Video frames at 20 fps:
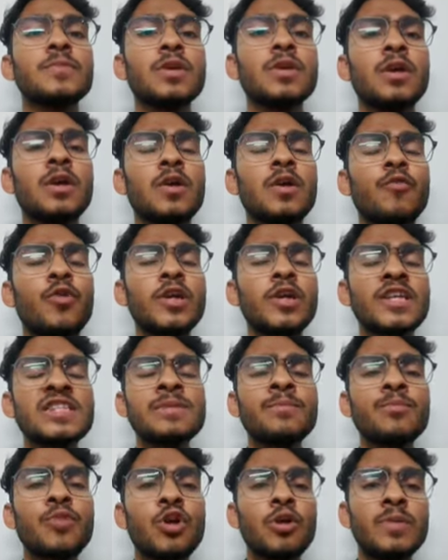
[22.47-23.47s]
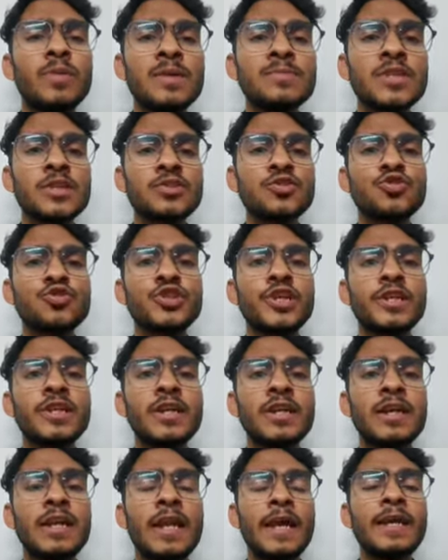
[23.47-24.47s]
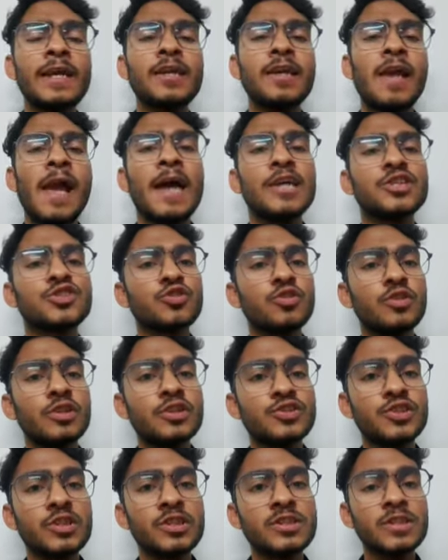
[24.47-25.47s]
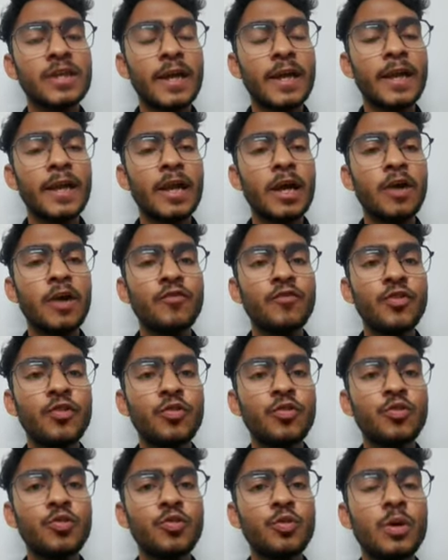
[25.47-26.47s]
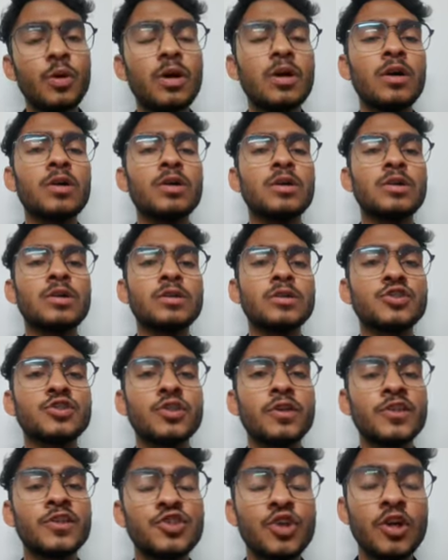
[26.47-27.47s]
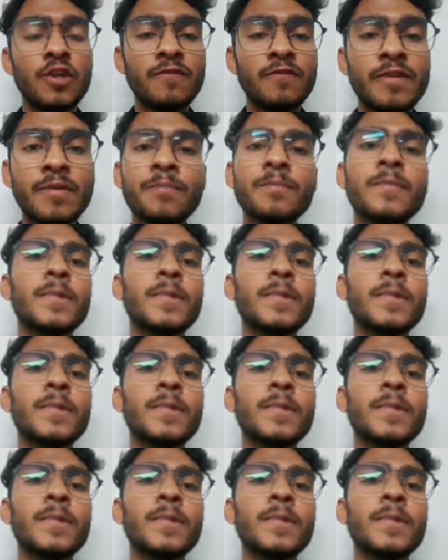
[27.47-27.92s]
what are some problems associated like hash collisions and how to uh, resolve them